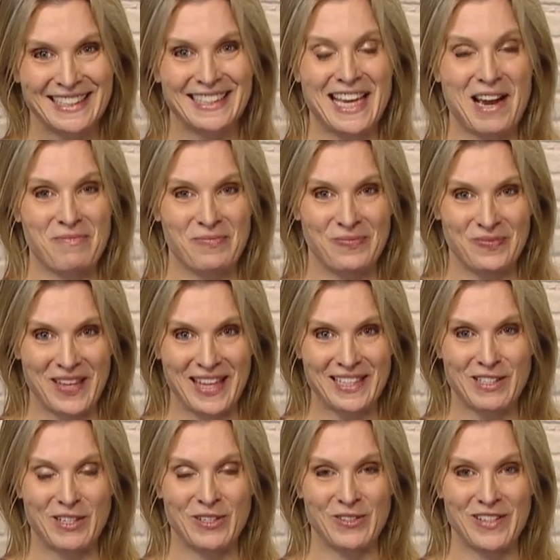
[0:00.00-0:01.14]
Yeah, that's
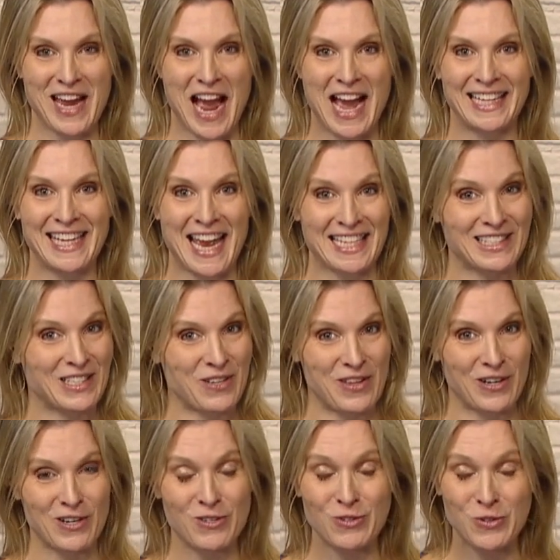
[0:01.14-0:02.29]
cute. Uh, yes, yeah, so
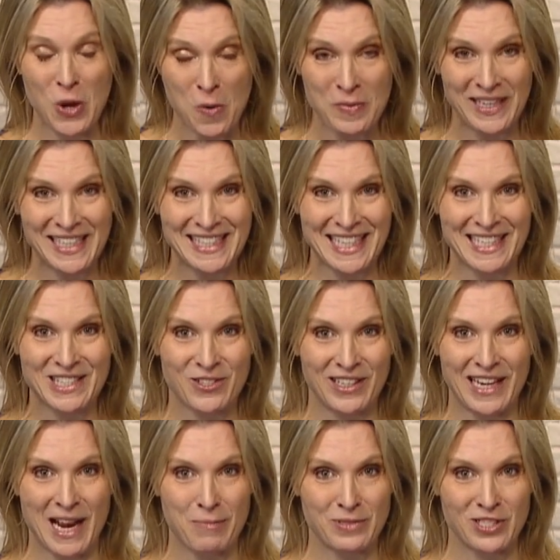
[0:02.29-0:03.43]
there are so many
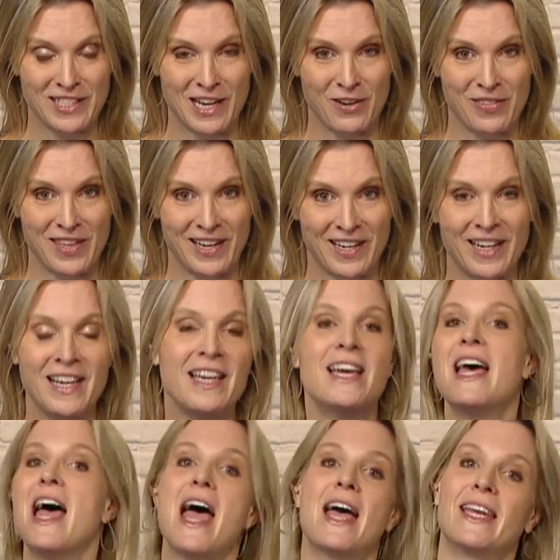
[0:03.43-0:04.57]
sunscreen options out there,
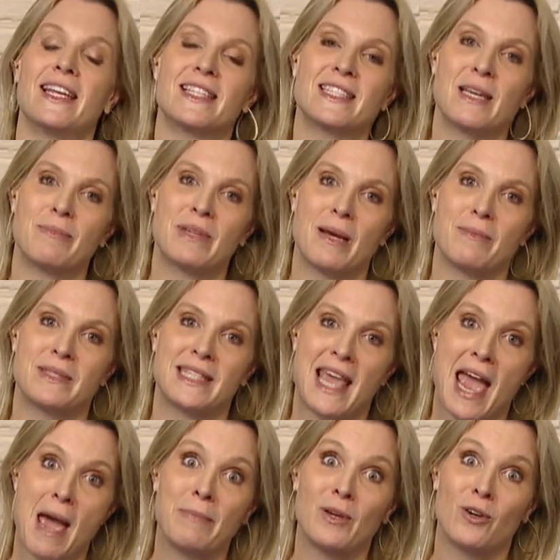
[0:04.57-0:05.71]
and it sometimes
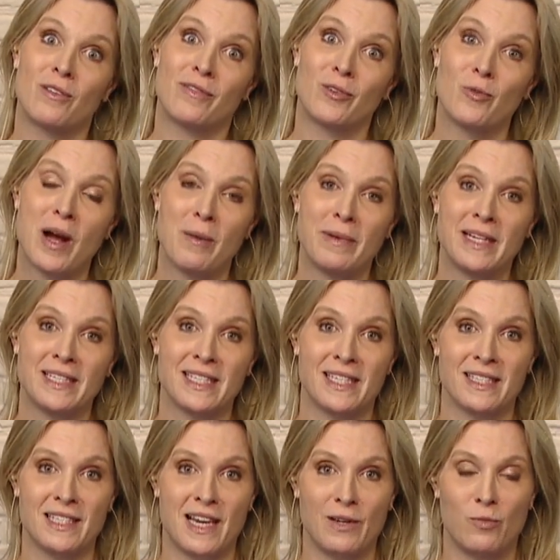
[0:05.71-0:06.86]
can be overwhelming to
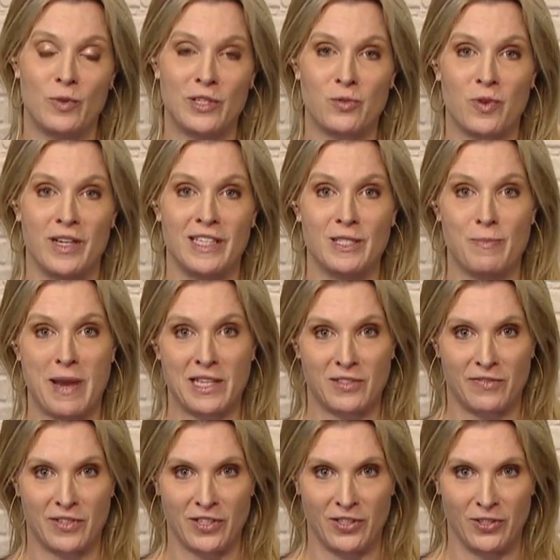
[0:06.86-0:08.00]
decide which one is best
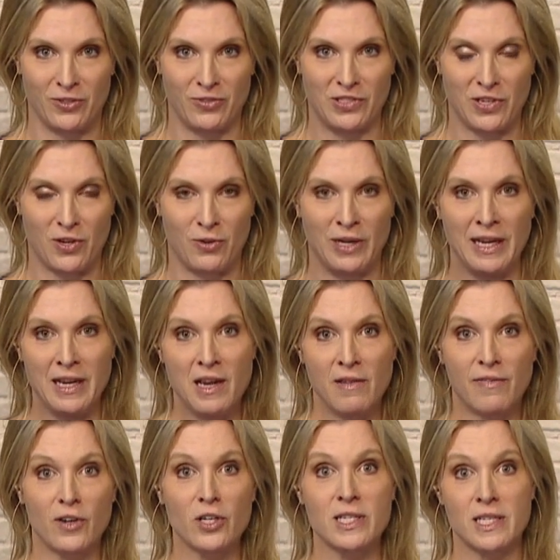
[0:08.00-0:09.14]
for you. So
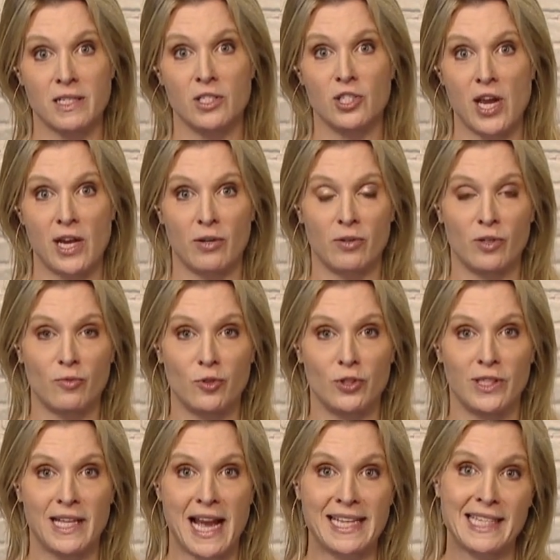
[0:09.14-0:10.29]
first, as a general
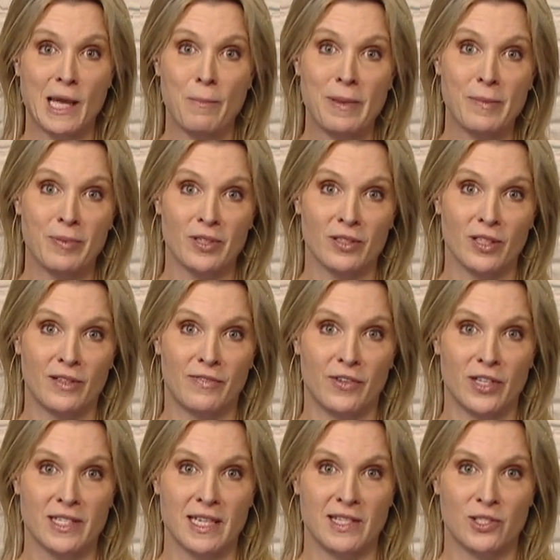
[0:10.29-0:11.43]
rule, I tell people to look for a
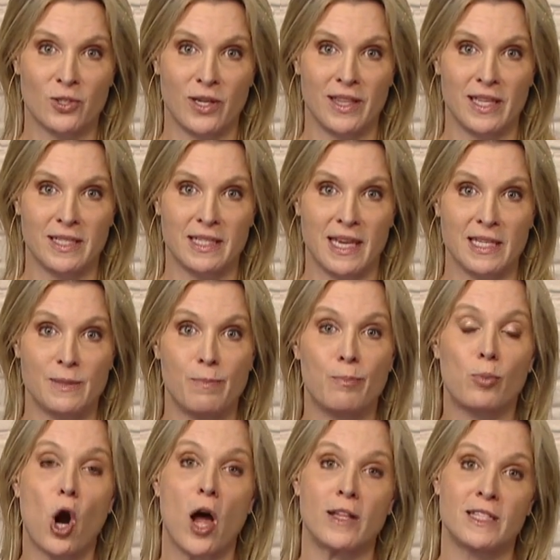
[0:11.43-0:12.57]
sunscreen that says
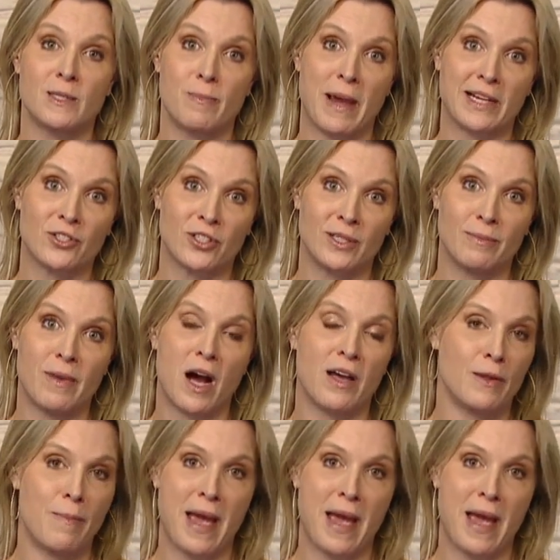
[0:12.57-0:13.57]
broad spectrum on the